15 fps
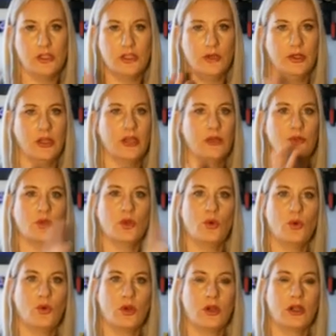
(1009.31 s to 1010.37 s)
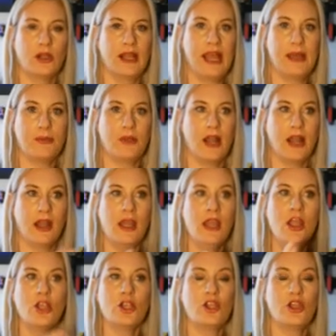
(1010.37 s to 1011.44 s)
Studios or Epcot.
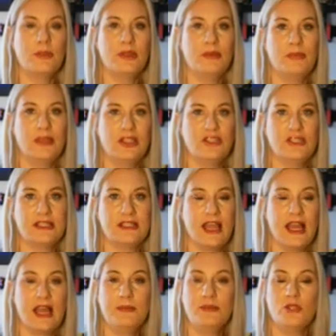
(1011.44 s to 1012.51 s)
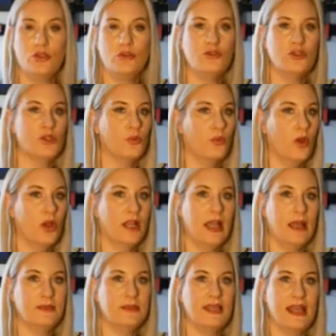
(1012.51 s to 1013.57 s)
Caribbean Beach is the hub, so you just walk
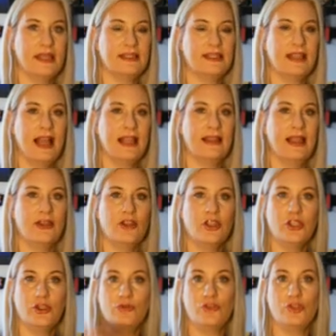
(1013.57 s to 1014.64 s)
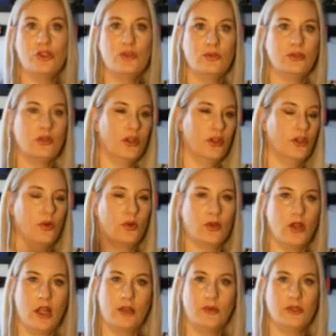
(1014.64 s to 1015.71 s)
up to that Skyliner and you choose. Are you going
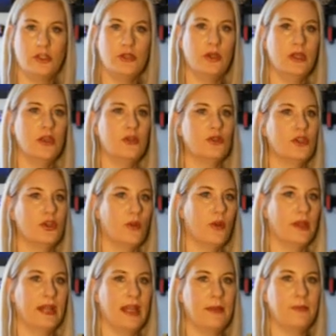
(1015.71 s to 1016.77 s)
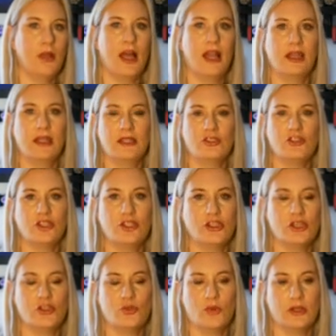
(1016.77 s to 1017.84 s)
to Hollywood Studios or are you going to Epcot? And it's just
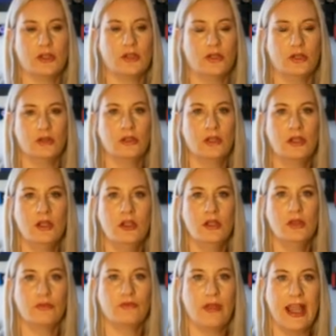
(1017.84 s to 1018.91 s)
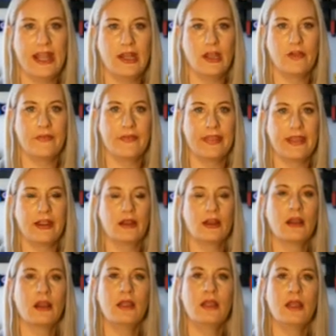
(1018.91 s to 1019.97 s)
a short little ride over
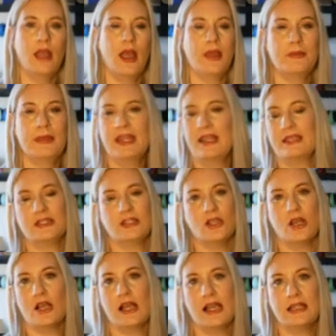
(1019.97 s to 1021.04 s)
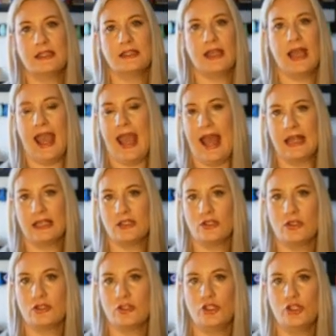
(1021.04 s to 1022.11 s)
there. It is not a
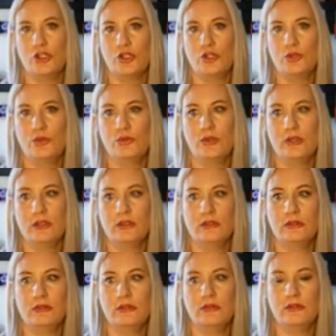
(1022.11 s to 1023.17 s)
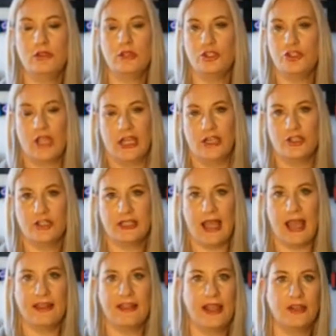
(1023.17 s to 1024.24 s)
hassle to change
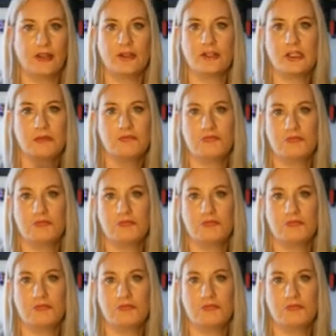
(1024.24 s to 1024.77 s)
Skyliners